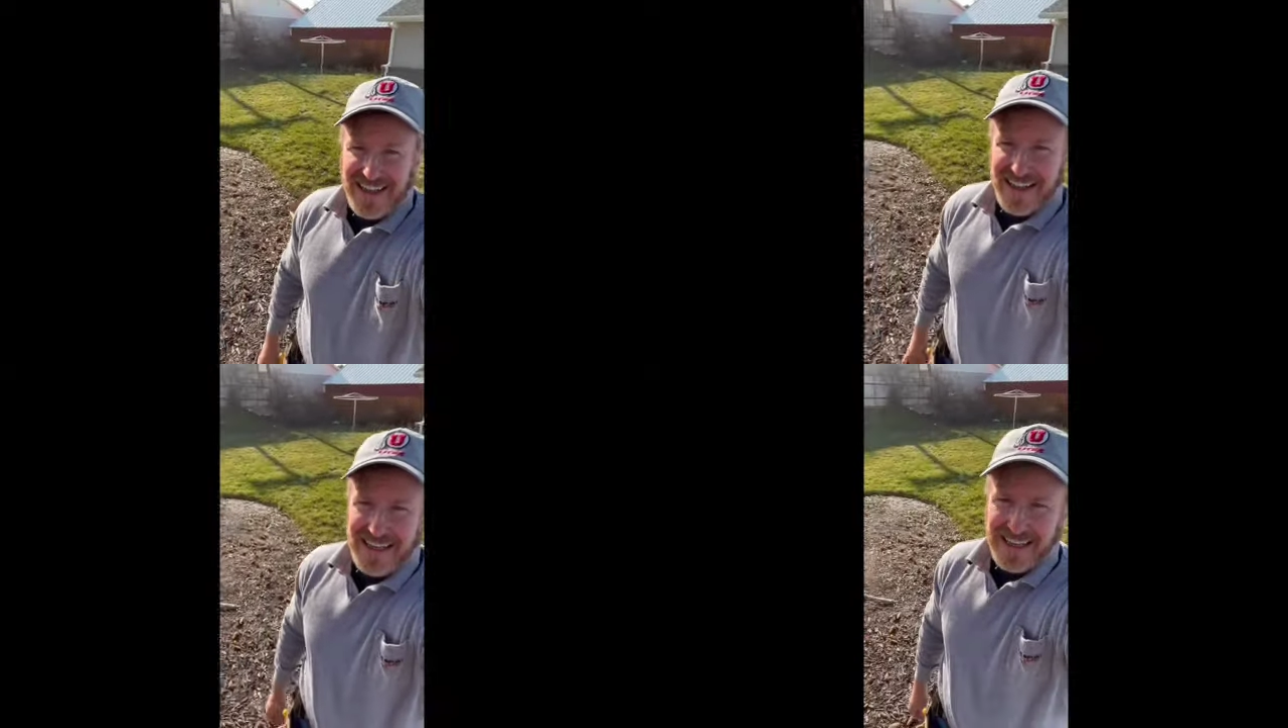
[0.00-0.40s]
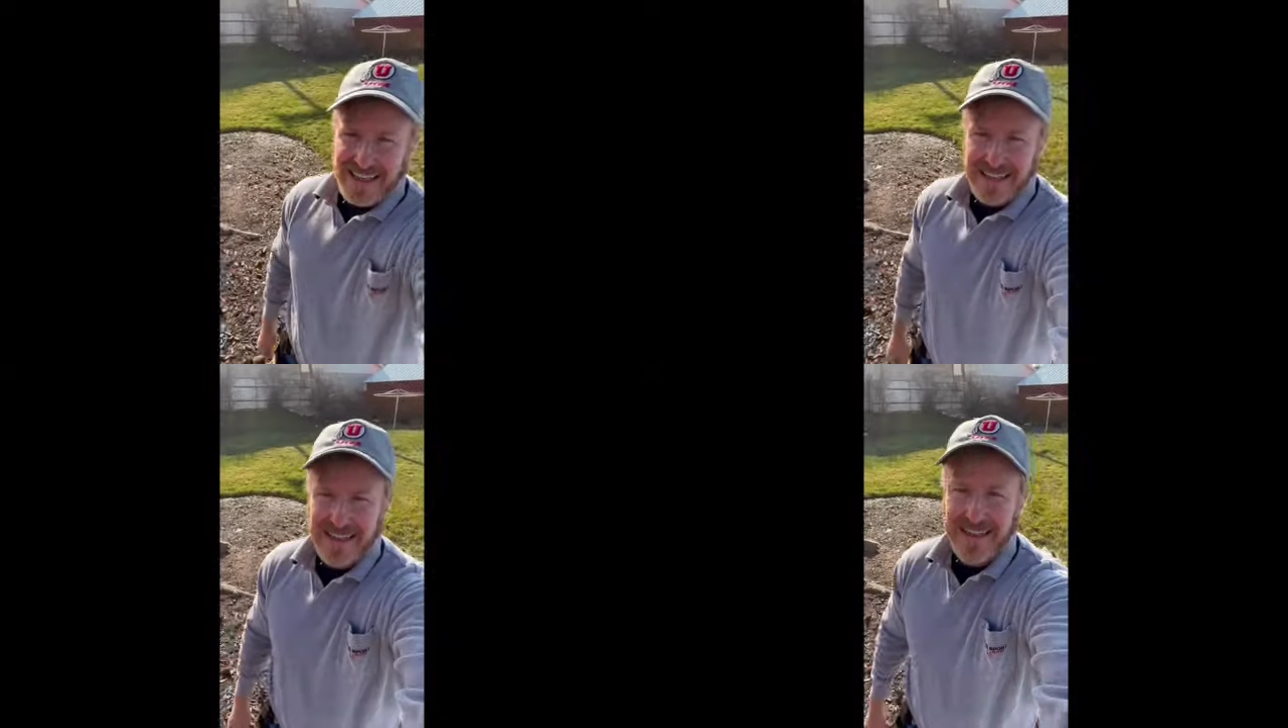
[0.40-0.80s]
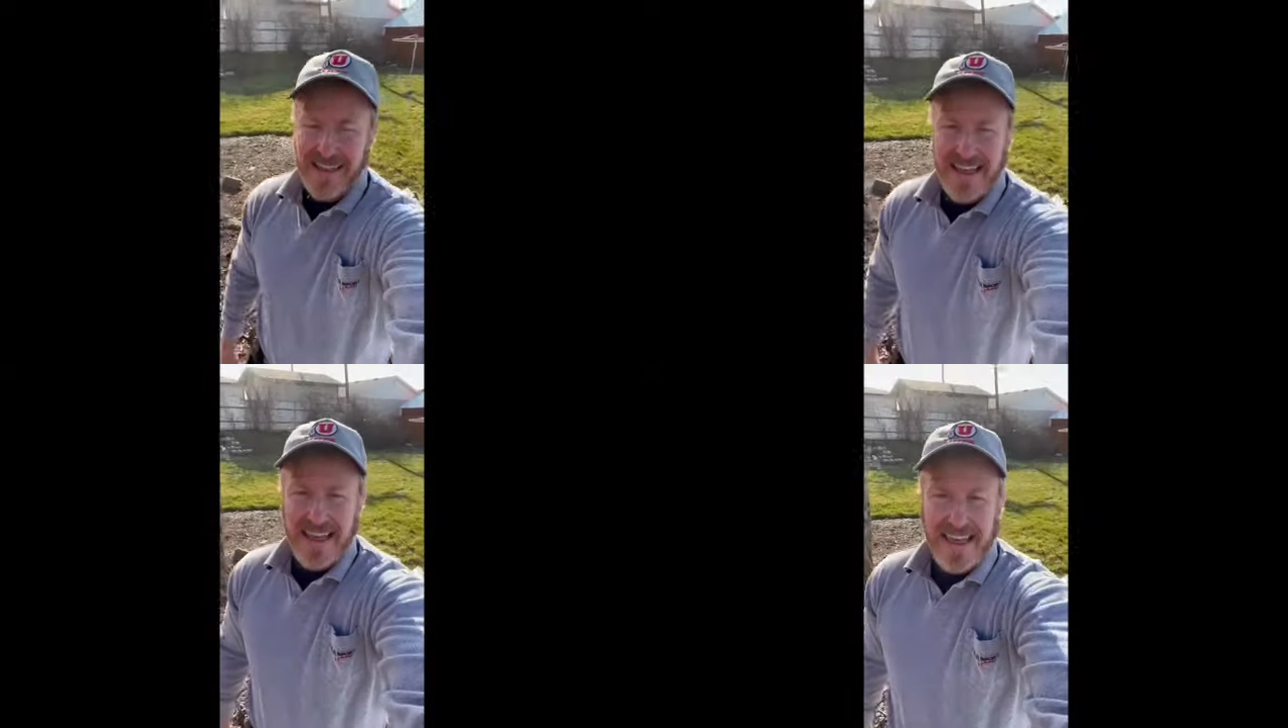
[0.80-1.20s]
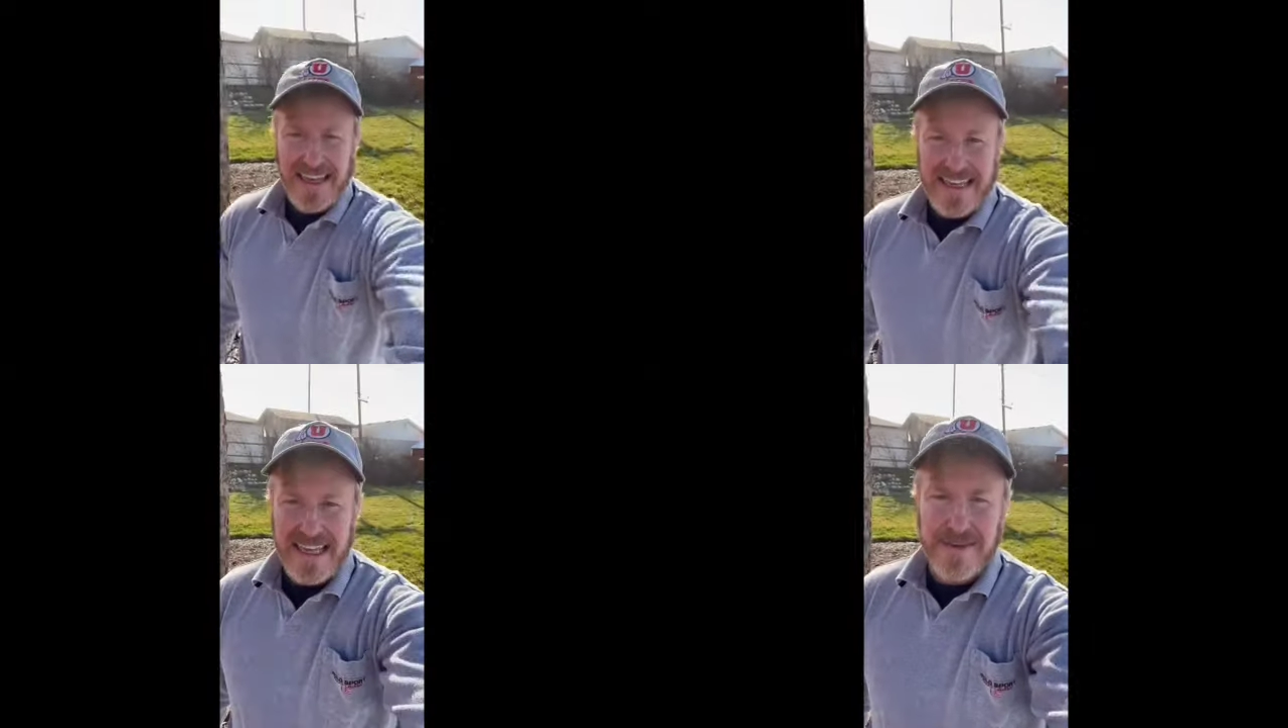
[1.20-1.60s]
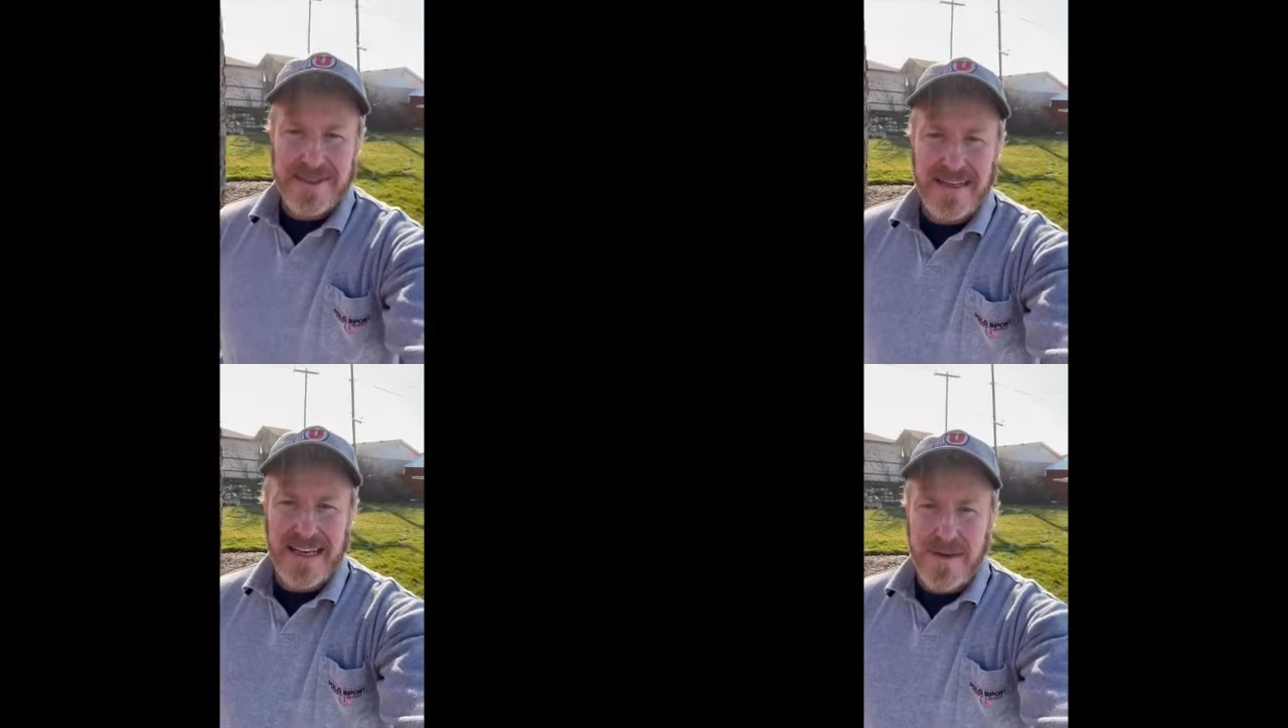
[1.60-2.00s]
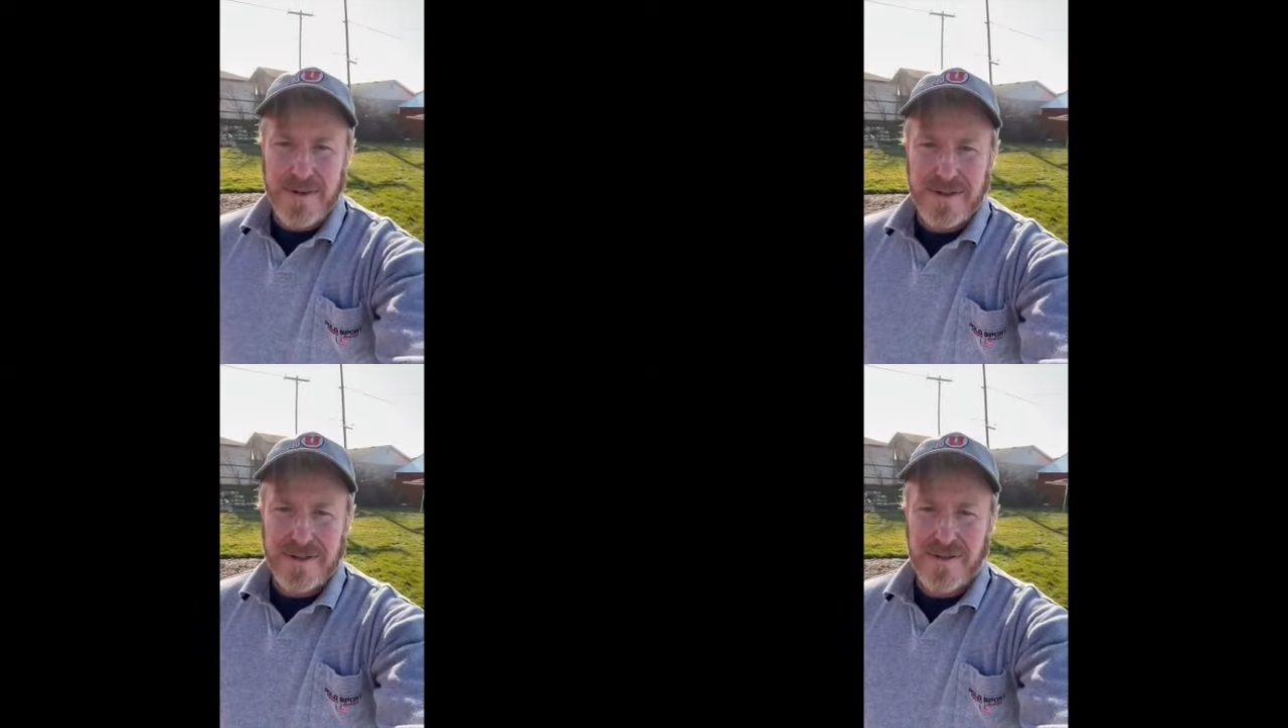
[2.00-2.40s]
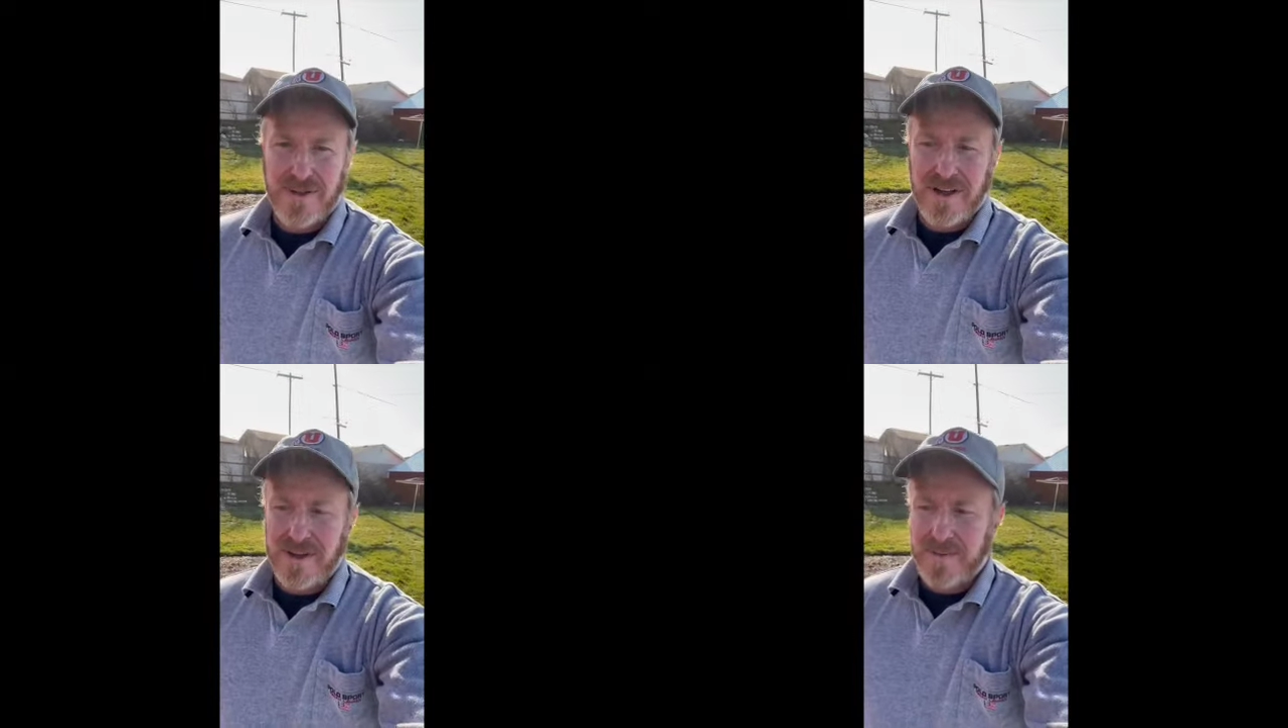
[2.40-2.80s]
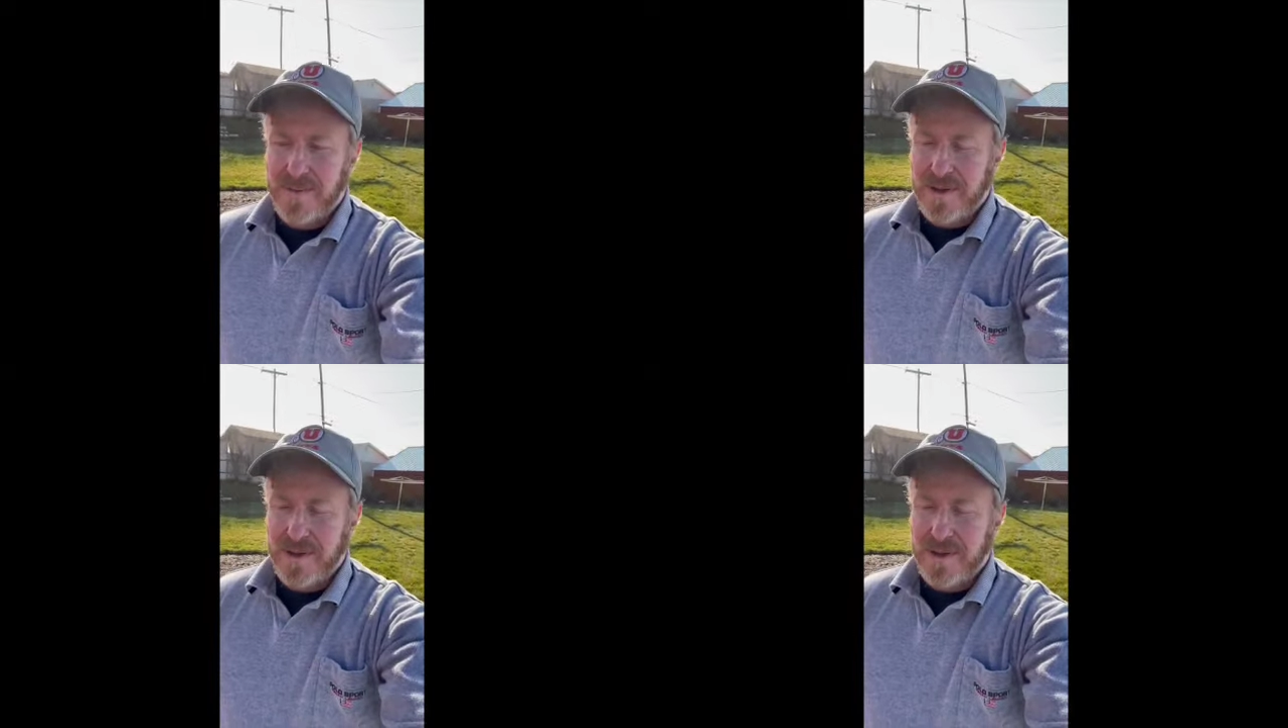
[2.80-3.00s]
and it keeps the neighbors from